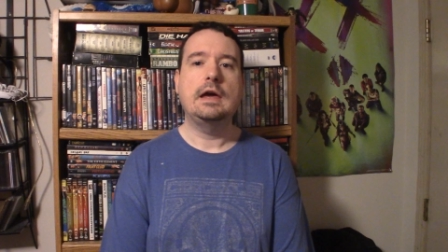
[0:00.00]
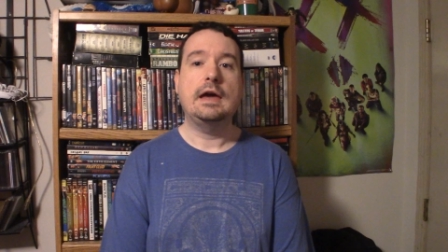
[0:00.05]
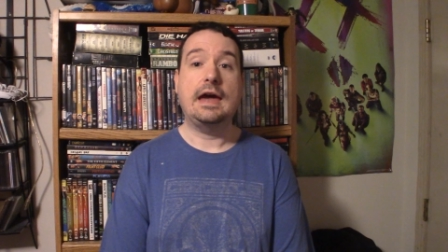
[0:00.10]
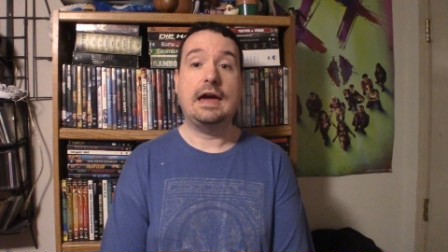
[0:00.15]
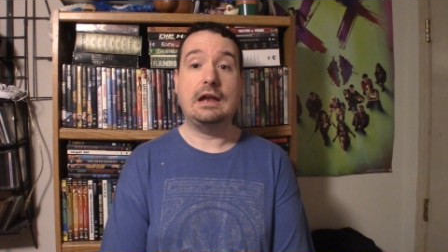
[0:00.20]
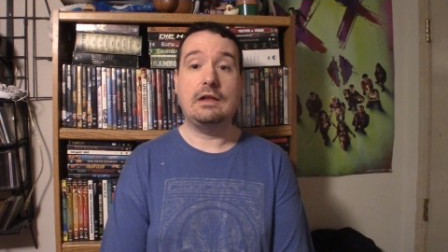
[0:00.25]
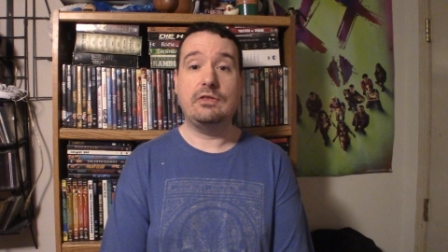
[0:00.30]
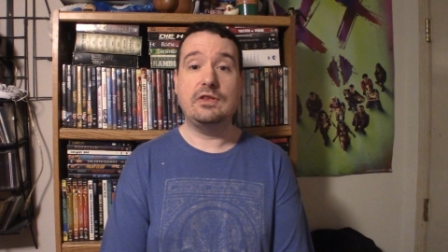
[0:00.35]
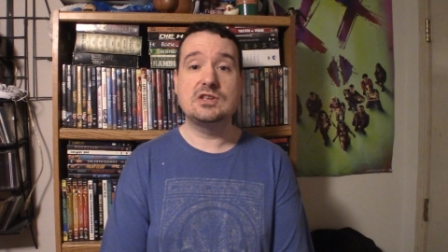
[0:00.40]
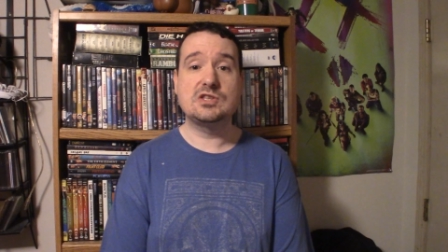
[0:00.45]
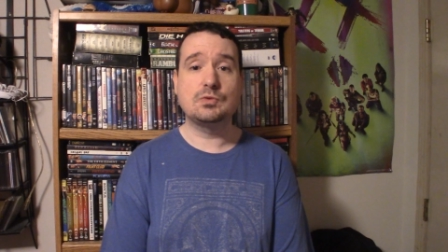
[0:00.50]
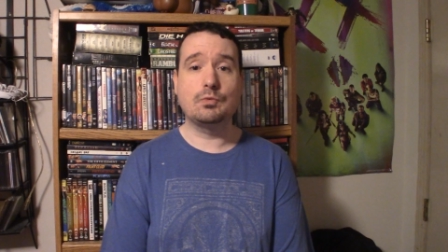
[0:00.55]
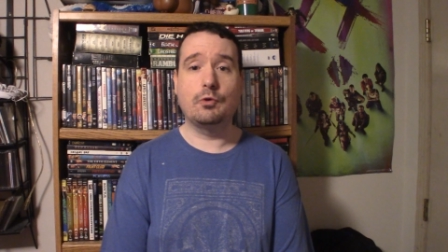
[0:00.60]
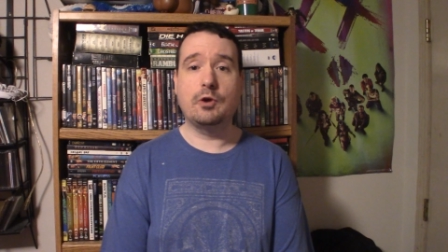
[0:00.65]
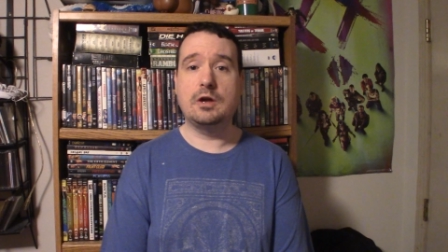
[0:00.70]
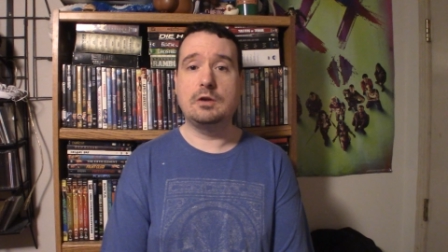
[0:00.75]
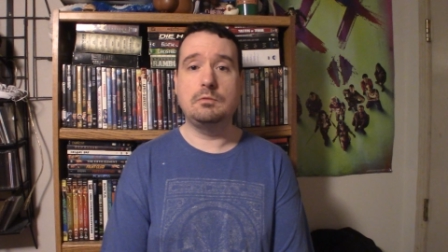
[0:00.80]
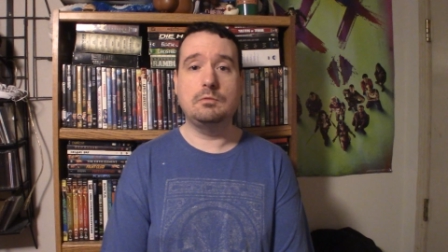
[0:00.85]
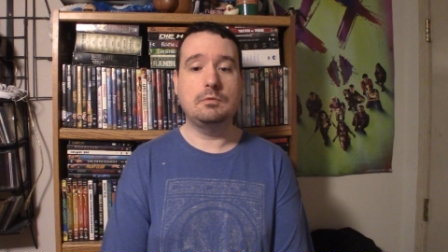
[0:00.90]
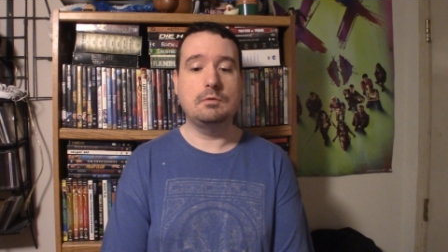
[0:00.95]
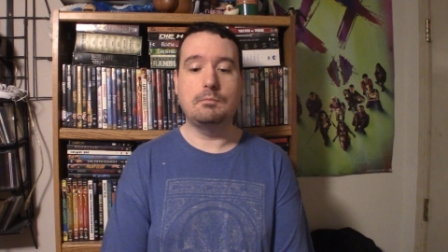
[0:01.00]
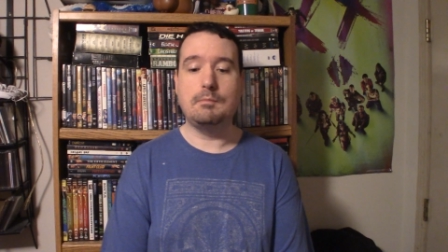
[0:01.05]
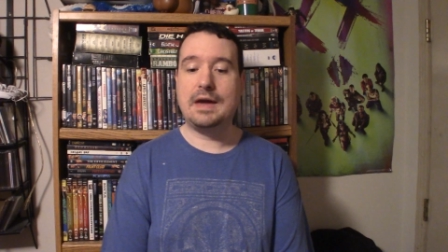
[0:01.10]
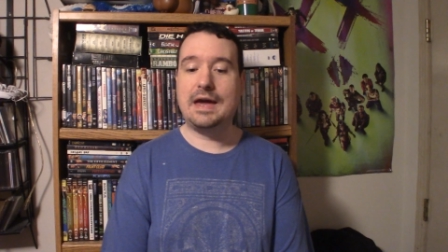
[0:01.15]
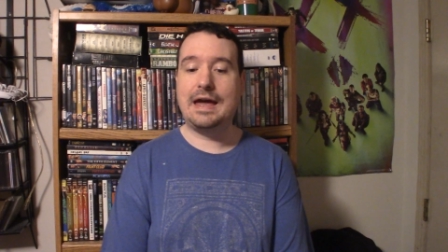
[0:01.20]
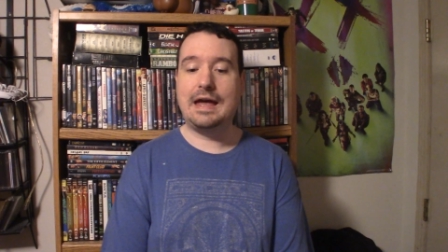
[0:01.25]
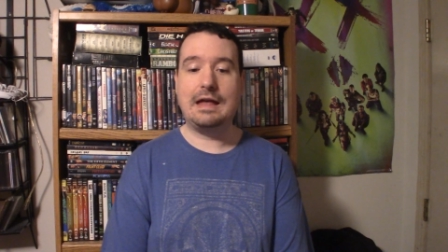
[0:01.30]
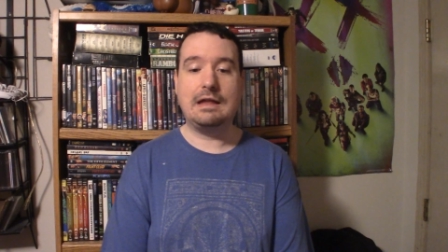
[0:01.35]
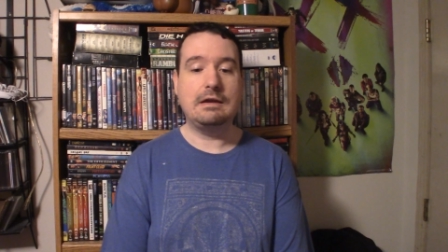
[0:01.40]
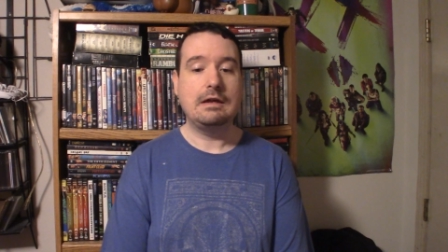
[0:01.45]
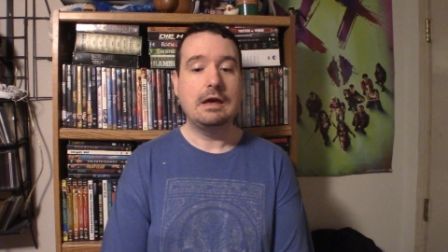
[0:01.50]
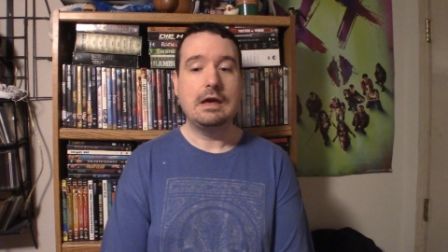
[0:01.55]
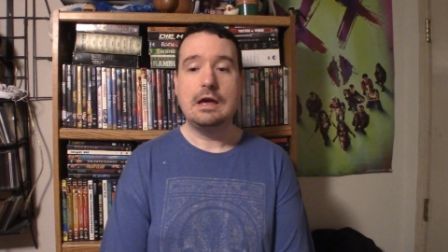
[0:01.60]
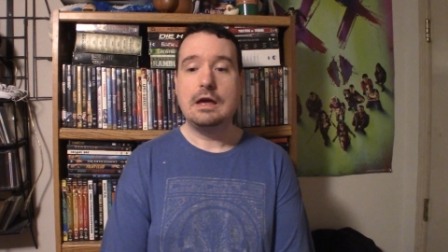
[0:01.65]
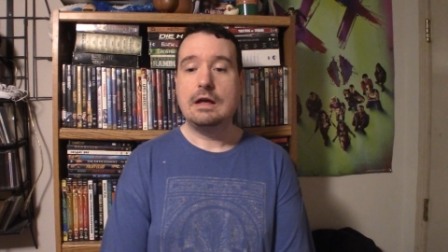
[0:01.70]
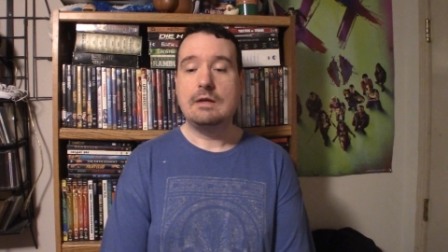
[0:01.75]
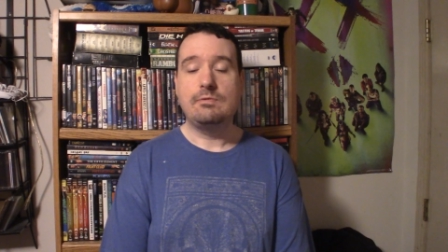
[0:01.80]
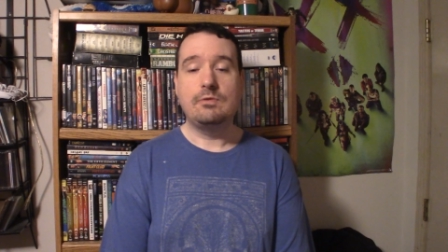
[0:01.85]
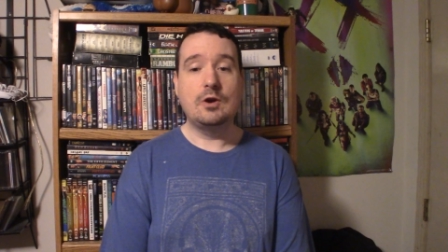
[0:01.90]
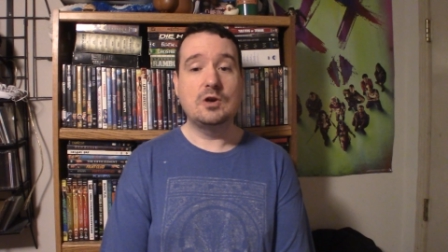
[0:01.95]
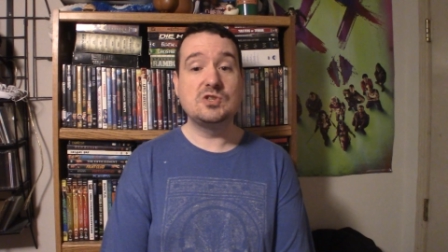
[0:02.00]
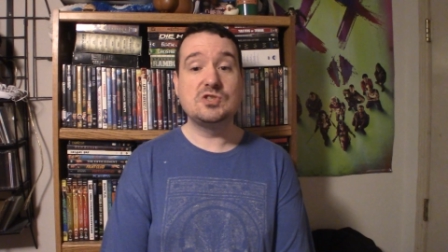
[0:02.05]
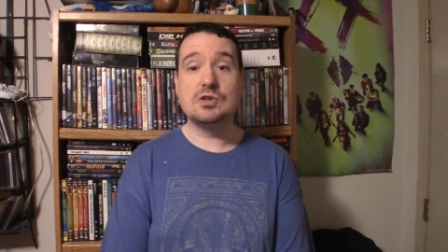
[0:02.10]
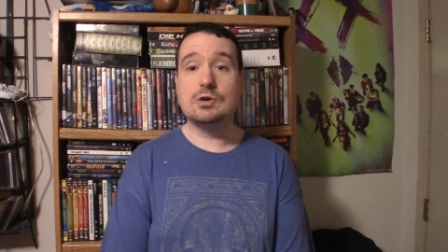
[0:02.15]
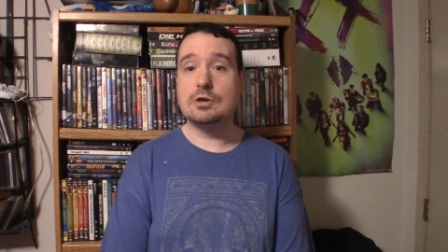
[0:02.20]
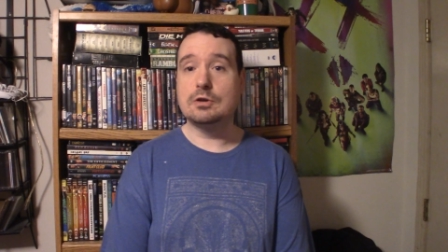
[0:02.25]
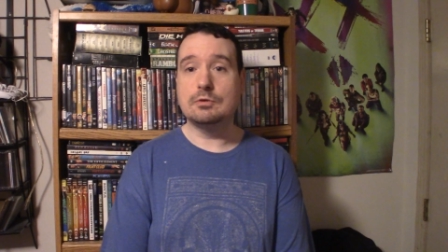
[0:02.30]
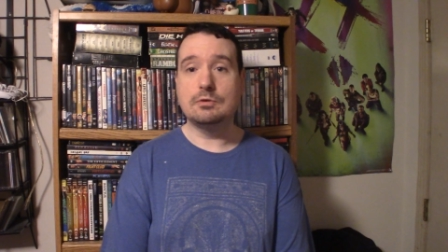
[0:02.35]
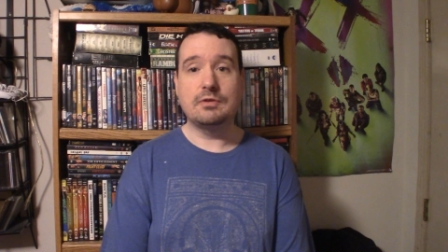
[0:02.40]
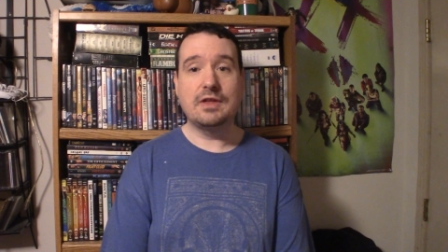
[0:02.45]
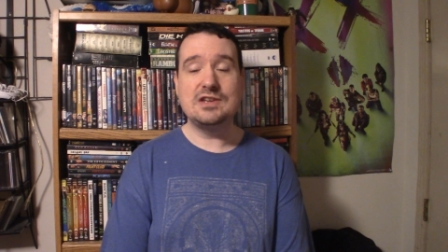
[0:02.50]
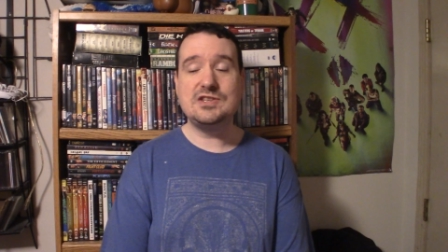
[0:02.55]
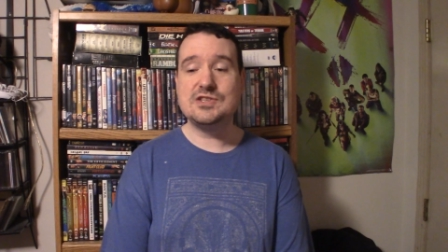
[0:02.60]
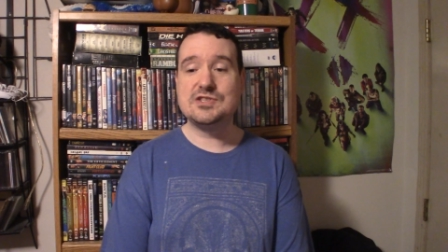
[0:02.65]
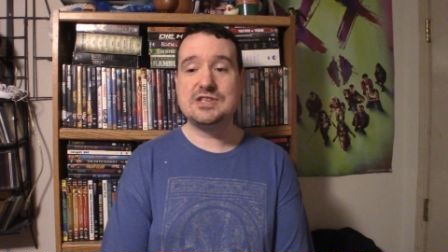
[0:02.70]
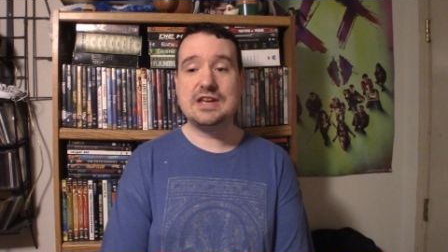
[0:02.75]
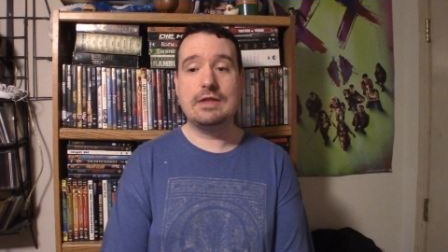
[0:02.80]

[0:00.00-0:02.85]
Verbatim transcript: And in this one, man, let's just